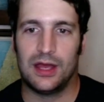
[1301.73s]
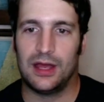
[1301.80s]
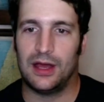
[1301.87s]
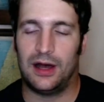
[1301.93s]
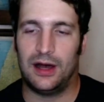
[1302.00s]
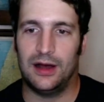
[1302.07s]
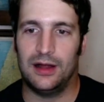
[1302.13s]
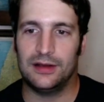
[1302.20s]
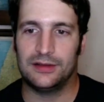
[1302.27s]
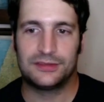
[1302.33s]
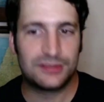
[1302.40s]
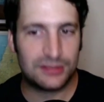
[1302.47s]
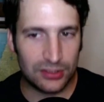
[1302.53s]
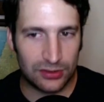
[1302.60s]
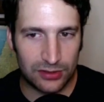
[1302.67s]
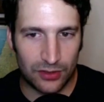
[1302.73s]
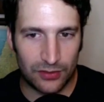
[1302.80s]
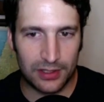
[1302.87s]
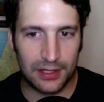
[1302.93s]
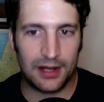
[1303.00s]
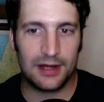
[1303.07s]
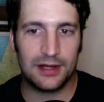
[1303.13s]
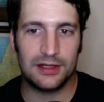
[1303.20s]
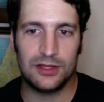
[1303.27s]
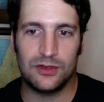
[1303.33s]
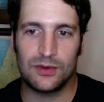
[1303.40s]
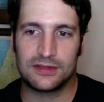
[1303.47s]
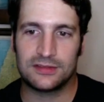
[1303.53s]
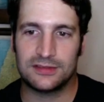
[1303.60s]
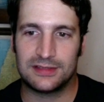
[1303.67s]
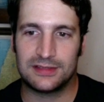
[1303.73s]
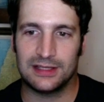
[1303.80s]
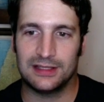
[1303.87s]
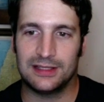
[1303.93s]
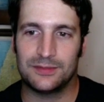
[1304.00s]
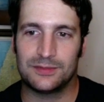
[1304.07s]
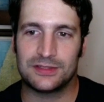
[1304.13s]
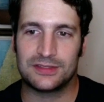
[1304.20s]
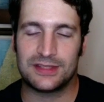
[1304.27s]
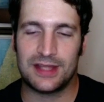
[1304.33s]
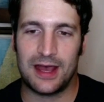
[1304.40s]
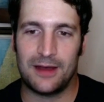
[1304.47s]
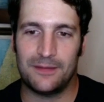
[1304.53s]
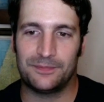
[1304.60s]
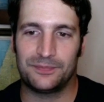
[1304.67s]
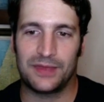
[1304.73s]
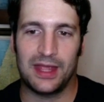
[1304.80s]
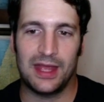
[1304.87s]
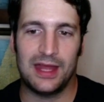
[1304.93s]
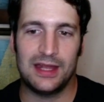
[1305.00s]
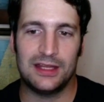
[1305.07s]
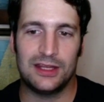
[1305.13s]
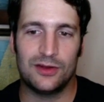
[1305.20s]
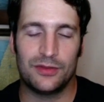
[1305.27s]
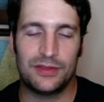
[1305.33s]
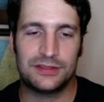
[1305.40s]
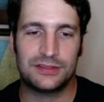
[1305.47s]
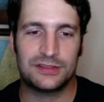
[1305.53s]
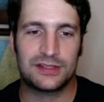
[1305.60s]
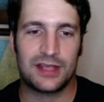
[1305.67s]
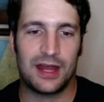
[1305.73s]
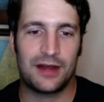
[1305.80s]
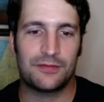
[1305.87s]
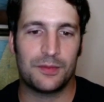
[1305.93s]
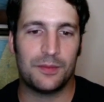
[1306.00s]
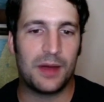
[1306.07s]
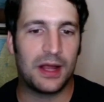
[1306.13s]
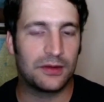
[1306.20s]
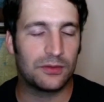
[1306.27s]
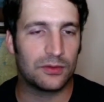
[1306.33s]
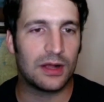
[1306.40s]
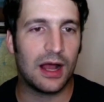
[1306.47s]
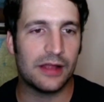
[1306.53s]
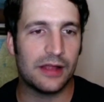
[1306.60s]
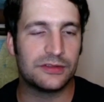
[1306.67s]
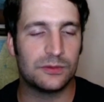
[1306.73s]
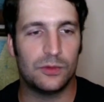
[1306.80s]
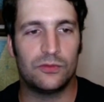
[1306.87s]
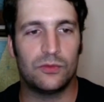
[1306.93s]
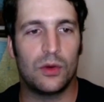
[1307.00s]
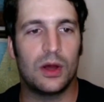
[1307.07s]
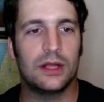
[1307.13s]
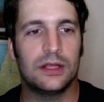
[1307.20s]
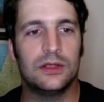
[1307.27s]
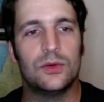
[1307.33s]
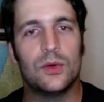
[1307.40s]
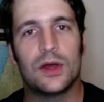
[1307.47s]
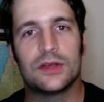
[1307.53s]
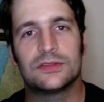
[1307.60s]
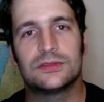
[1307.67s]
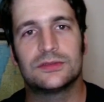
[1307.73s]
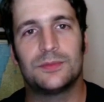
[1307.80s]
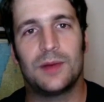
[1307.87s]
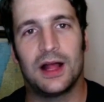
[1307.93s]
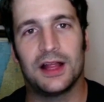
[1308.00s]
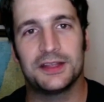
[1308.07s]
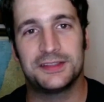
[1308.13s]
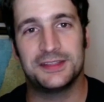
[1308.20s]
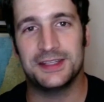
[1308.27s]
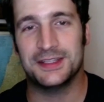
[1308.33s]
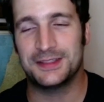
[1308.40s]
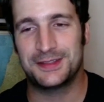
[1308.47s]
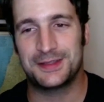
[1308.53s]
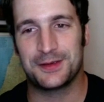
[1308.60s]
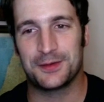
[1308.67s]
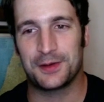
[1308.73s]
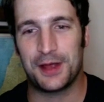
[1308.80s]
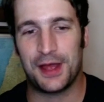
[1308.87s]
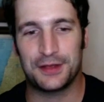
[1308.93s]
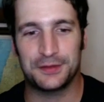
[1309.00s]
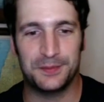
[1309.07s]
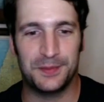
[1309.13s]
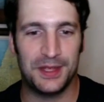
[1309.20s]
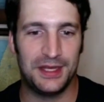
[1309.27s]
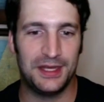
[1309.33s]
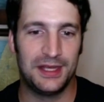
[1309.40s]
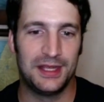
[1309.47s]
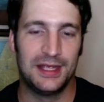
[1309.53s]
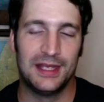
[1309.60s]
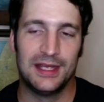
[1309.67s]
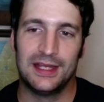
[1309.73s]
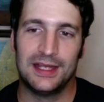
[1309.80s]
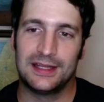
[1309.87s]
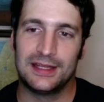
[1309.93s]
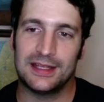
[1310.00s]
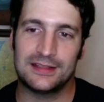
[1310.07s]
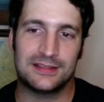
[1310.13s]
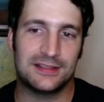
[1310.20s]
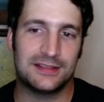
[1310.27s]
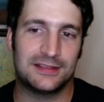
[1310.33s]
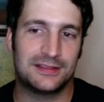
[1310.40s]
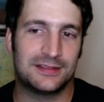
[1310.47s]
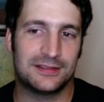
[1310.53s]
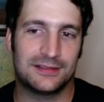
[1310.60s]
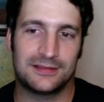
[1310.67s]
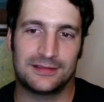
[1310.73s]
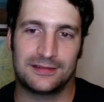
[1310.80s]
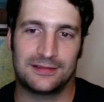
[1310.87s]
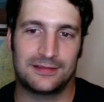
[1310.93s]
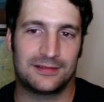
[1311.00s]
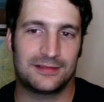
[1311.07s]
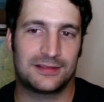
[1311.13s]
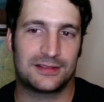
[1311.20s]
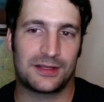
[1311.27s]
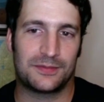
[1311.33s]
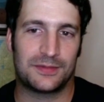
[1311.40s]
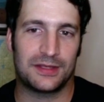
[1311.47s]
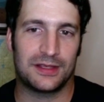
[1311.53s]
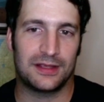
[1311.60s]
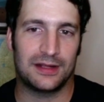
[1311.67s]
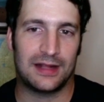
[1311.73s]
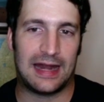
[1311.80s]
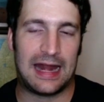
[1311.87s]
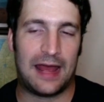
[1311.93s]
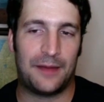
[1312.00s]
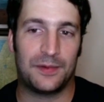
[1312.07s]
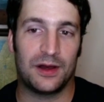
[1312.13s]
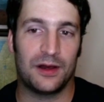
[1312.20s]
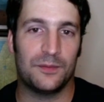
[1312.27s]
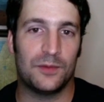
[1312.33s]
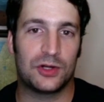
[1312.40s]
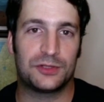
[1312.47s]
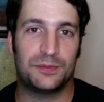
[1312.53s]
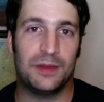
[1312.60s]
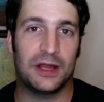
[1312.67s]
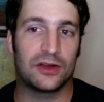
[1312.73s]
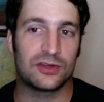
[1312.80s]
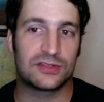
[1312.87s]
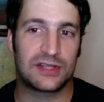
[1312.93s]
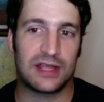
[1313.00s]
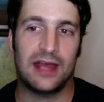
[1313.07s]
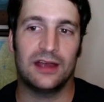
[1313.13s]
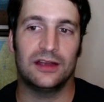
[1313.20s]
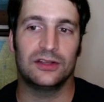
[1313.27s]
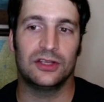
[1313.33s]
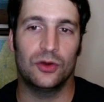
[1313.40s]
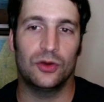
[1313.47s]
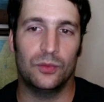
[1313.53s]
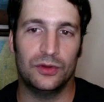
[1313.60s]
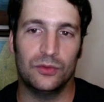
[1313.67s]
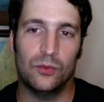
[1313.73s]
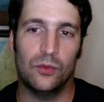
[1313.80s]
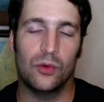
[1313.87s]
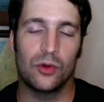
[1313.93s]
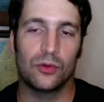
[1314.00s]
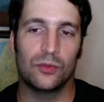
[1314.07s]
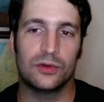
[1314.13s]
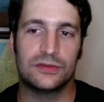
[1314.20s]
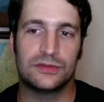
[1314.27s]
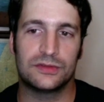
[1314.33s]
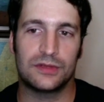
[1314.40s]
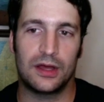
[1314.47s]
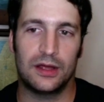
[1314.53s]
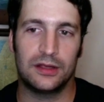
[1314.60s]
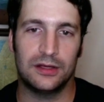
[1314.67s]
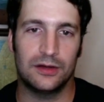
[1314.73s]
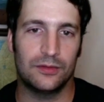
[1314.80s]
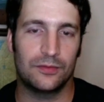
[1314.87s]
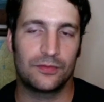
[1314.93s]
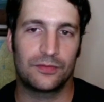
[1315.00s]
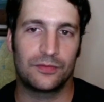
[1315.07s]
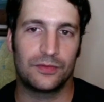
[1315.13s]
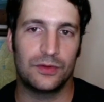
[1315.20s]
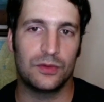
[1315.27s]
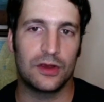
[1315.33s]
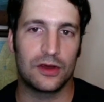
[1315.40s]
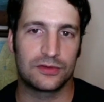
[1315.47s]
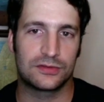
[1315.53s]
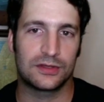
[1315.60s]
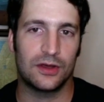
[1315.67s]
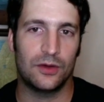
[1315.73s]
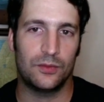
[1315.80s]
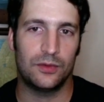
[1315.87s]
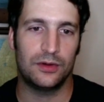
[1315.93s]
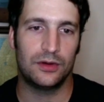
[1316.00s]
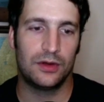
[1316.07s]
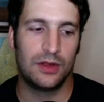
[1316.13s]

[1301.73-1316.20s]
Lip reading: It's still going on, and the U.S. is telling them to stop. And, you know, this is kind of a microcosm of what U.S. policy in Syria has been. This is something that happened on a much bigger scale, you know, when the war was, you know, a few years ago when